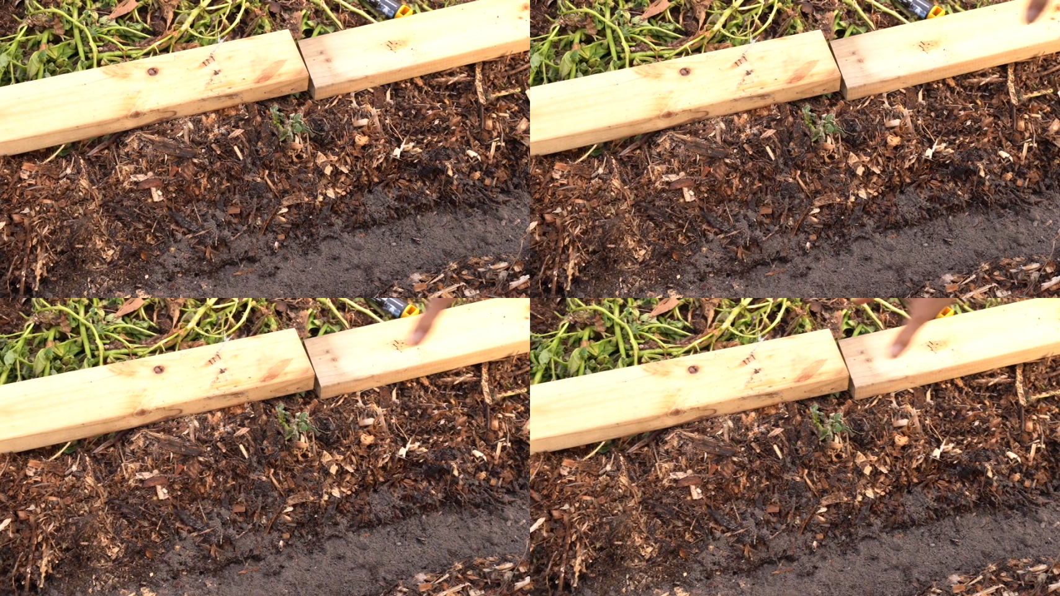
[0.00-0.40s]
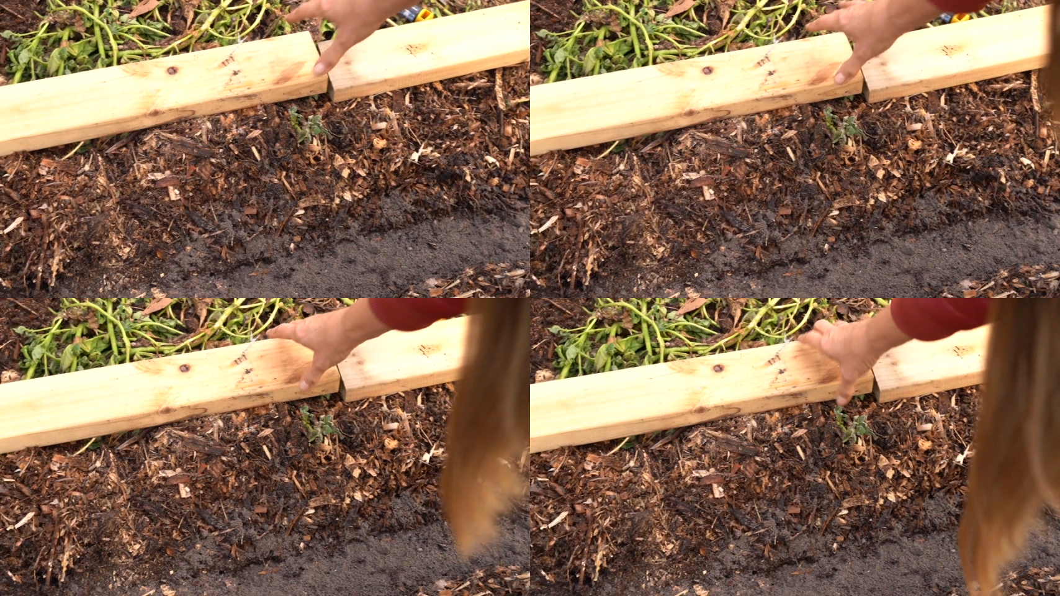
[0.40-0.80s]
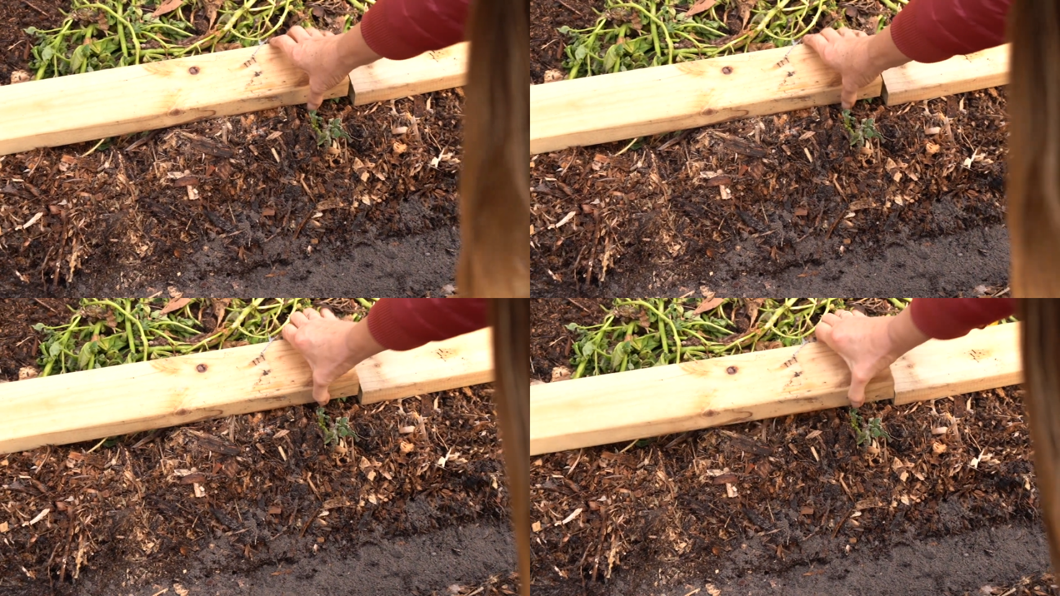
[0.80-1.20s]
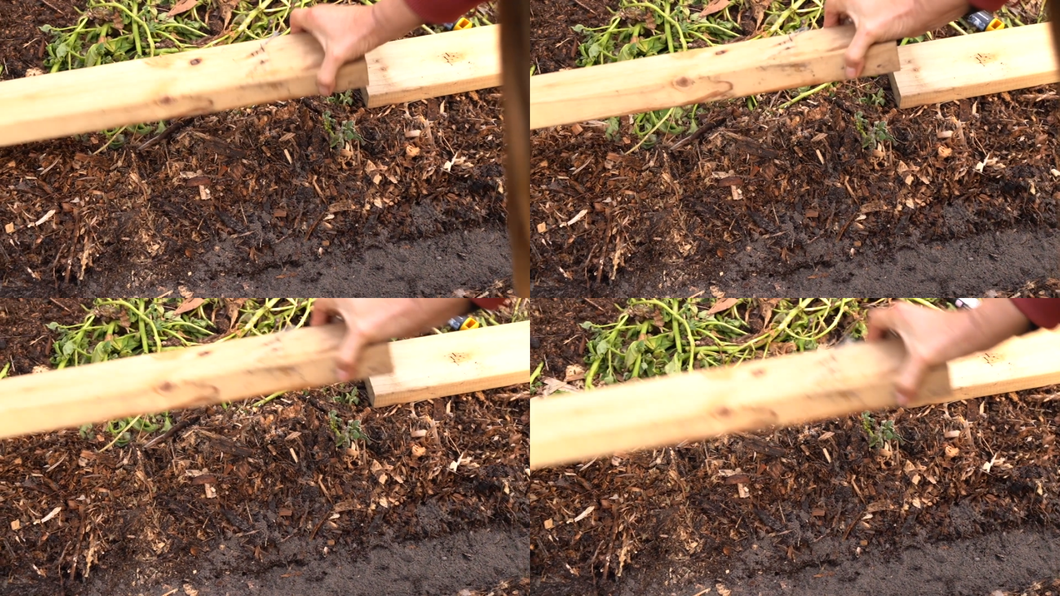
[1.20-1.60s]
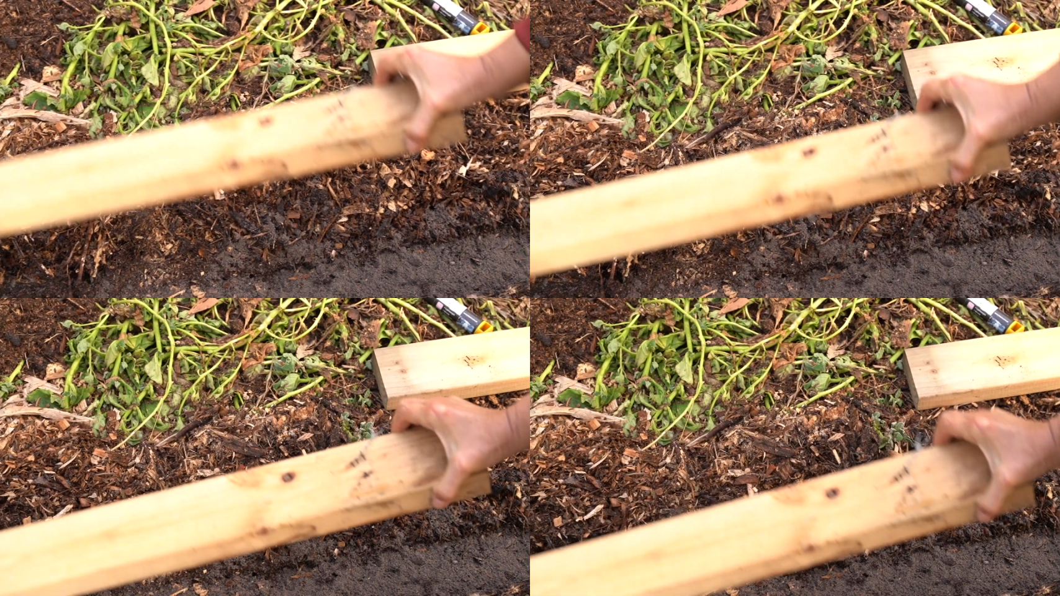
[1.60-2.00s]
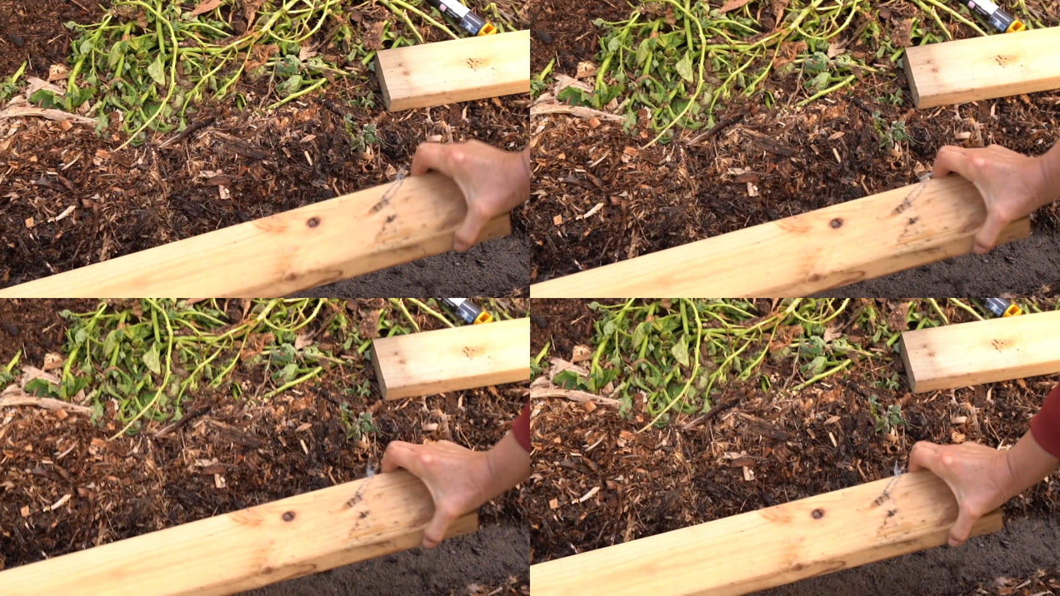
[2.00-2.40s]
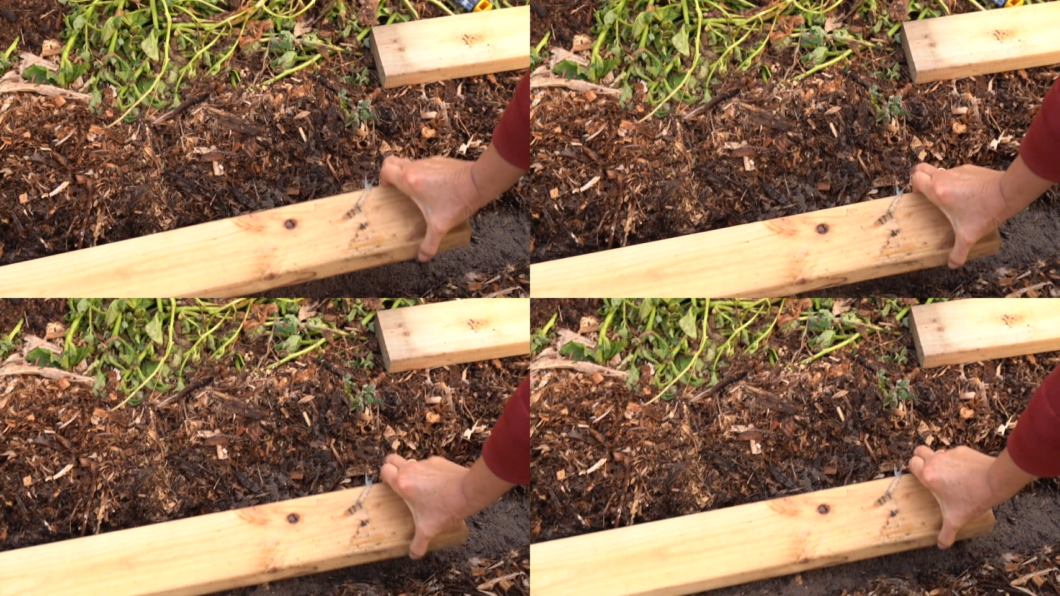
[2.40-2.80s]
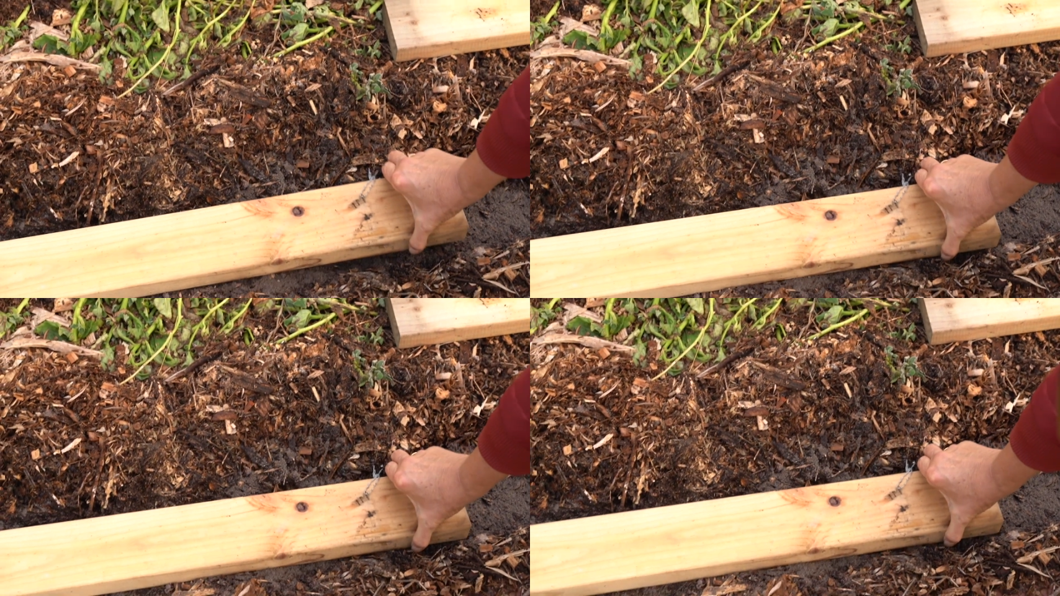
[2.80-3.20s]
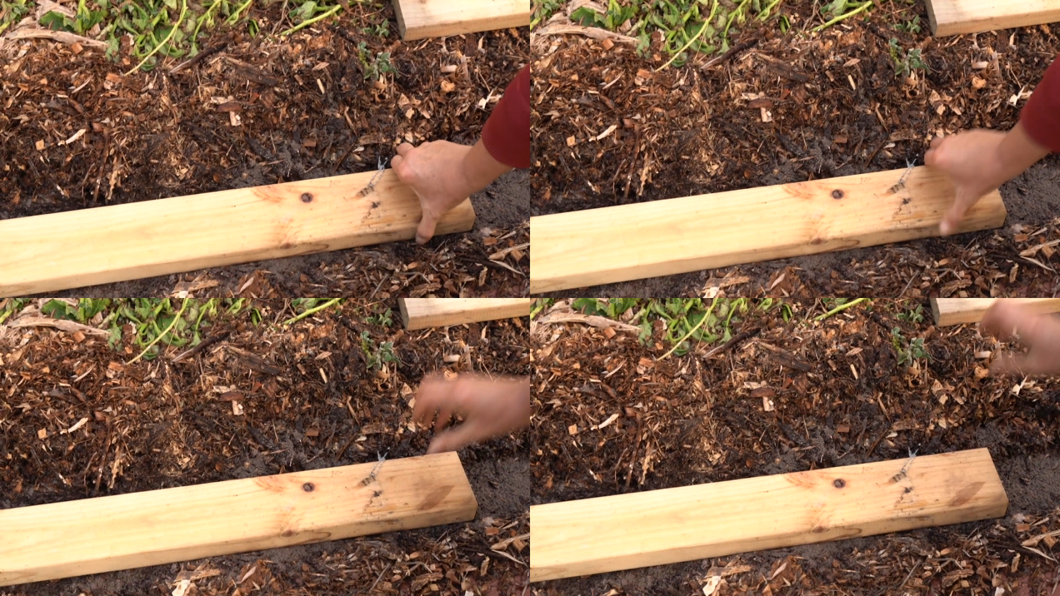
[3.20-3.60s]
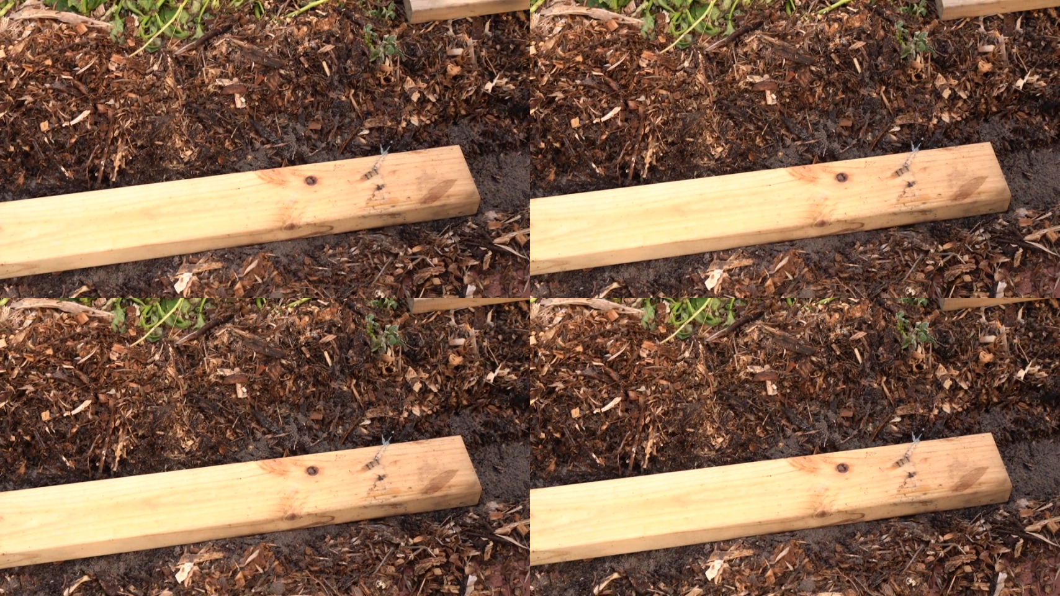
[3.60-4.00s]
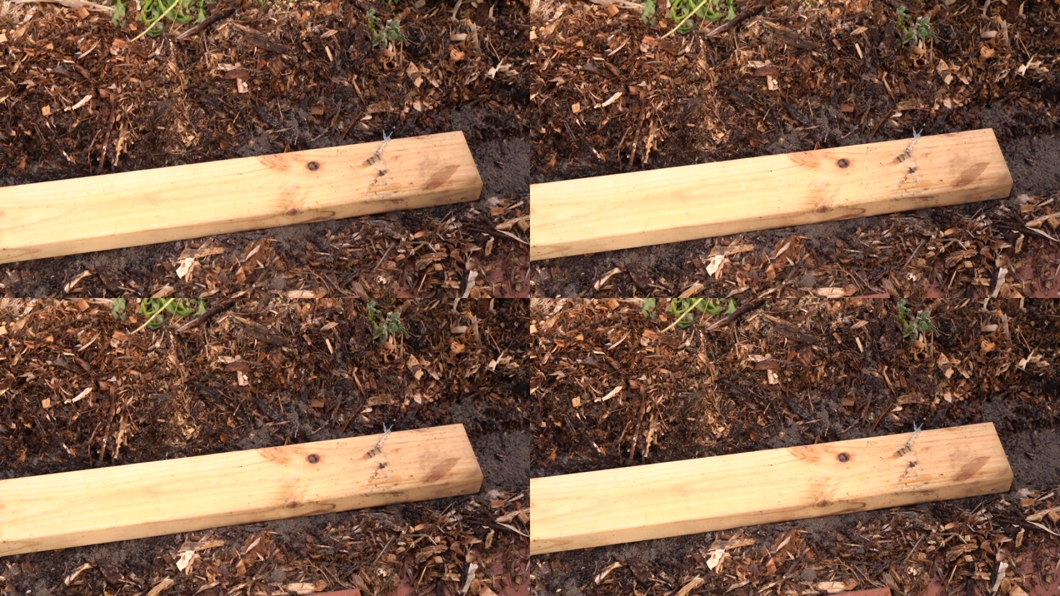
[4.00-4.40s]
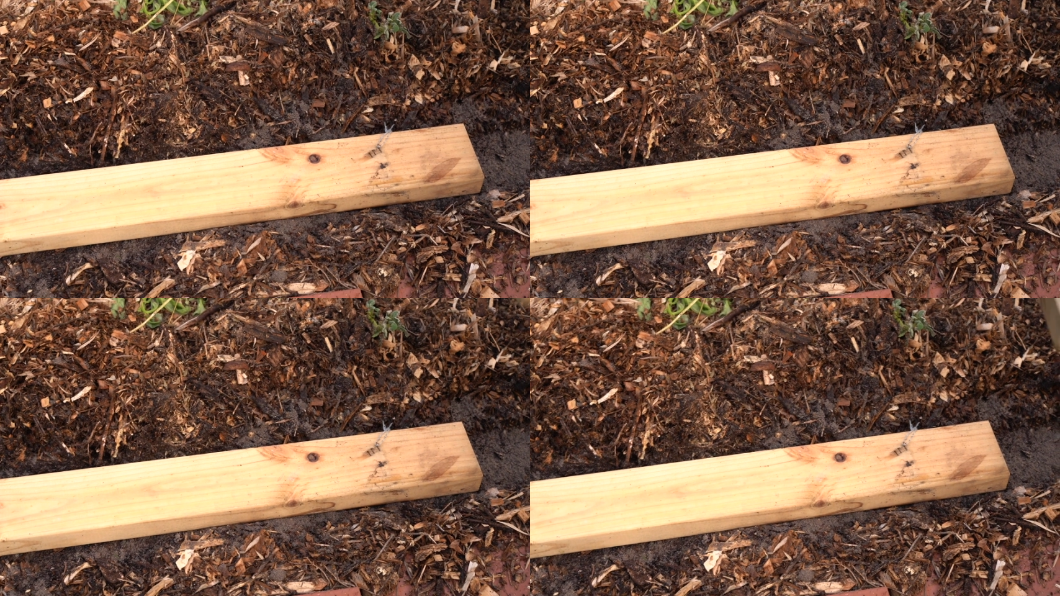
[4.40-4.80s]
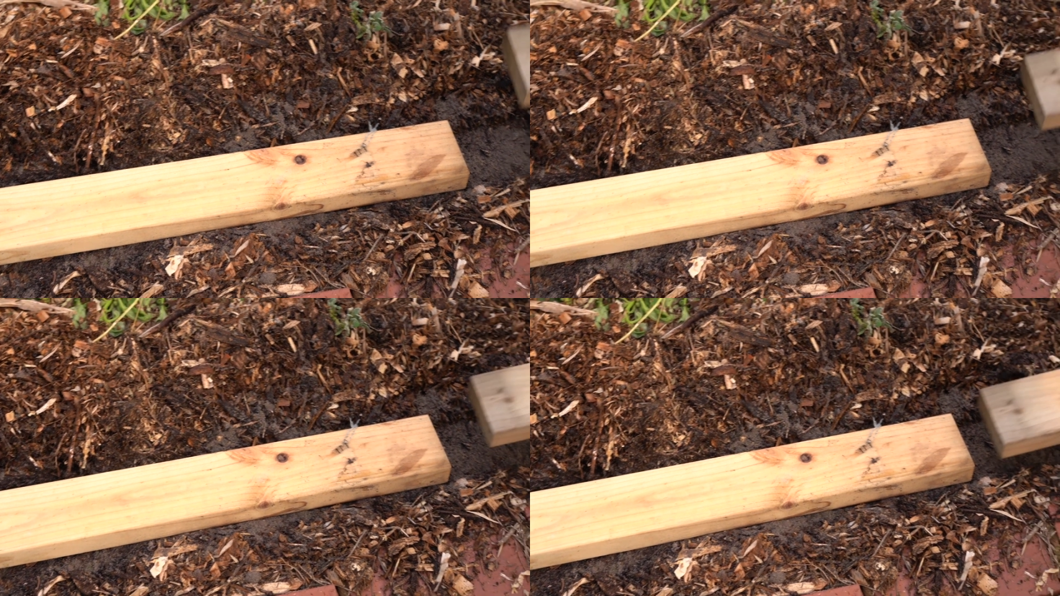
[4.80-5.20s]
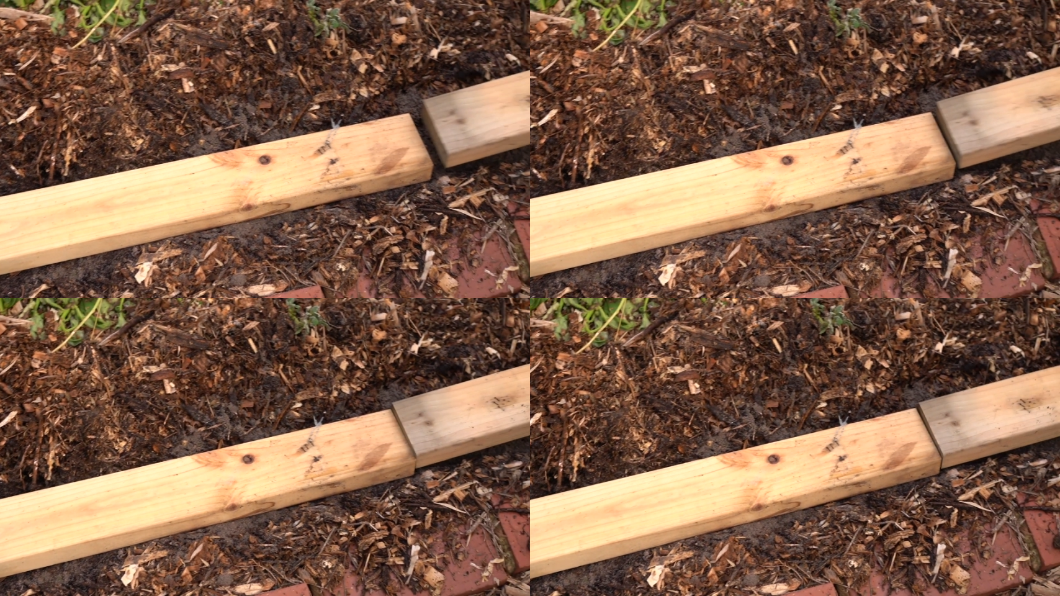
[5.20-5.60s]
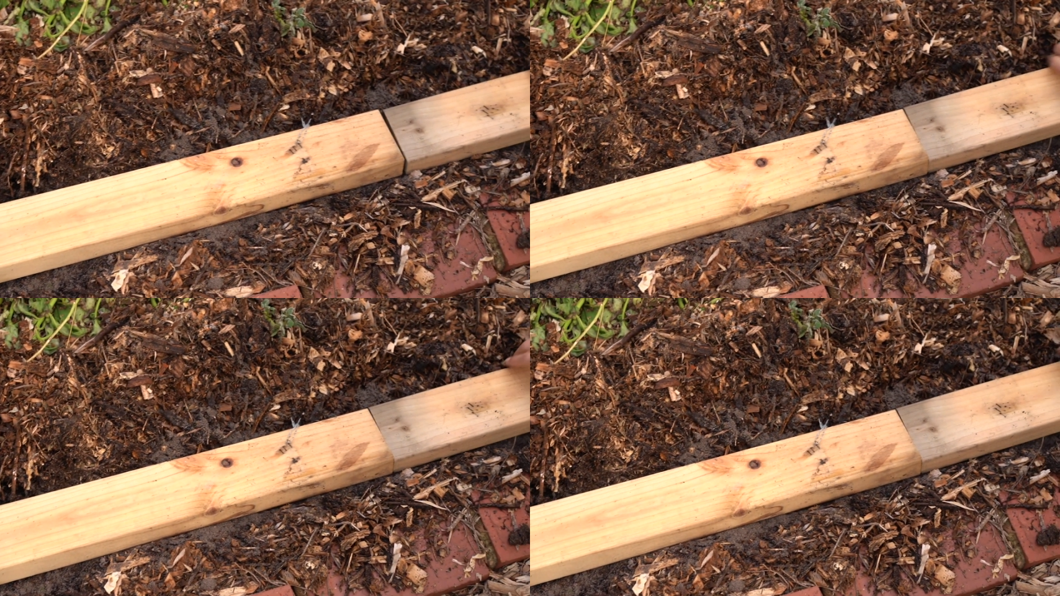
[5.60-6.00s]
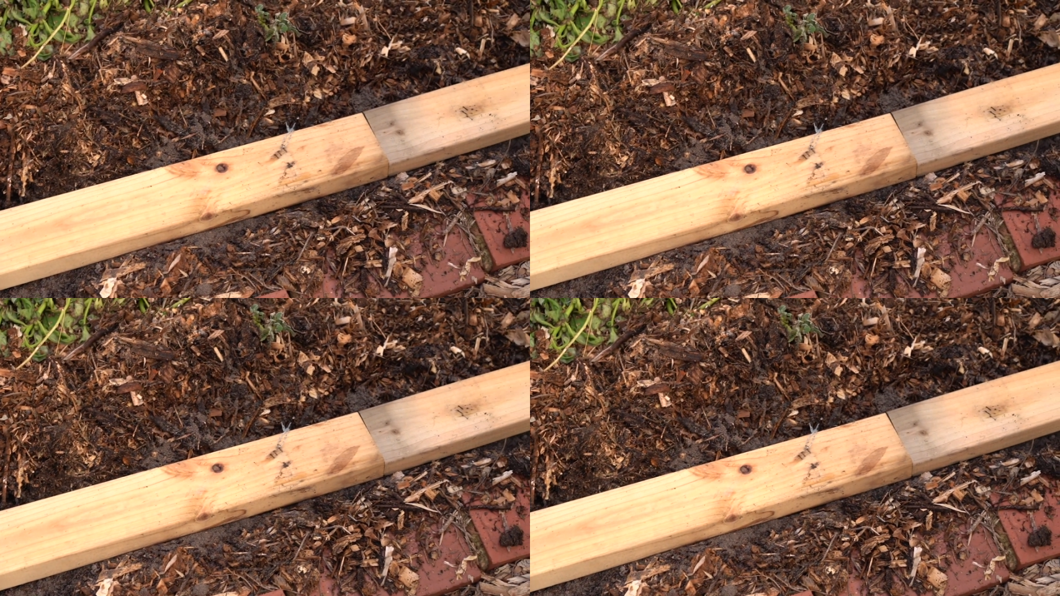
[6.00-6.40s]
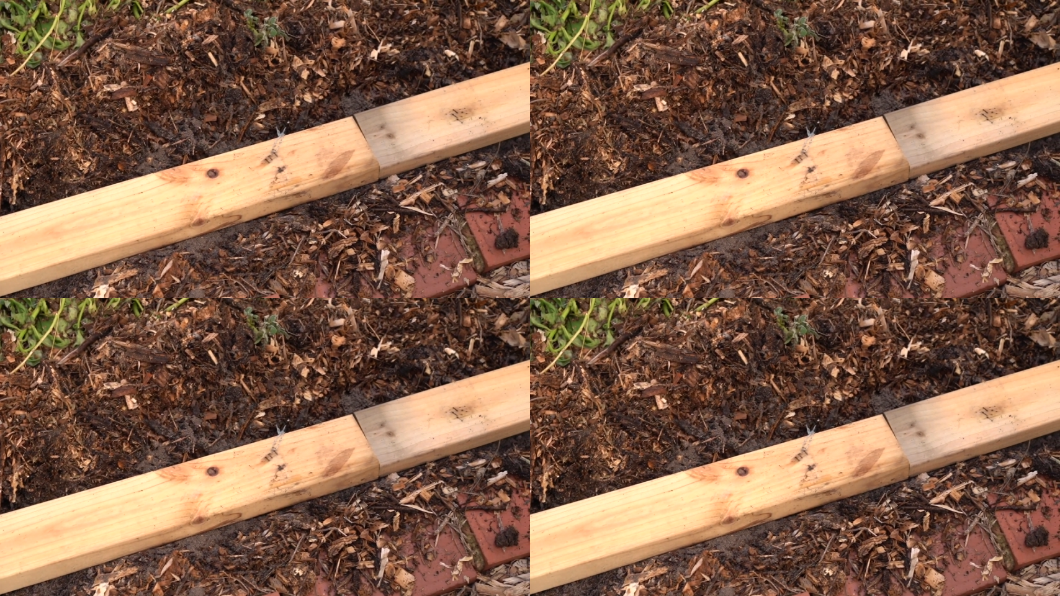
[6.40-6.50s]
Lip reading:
[unreadable: no face in view]